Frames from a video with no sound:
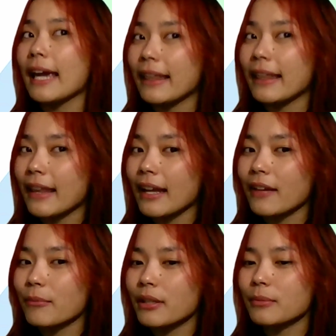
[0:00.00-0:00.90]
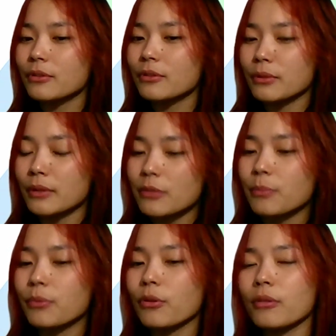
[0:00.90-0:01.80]
and that I've been able to
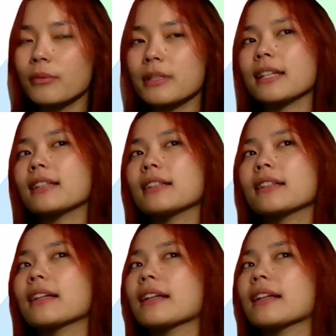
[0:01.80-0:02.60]
explore with Jetlearn.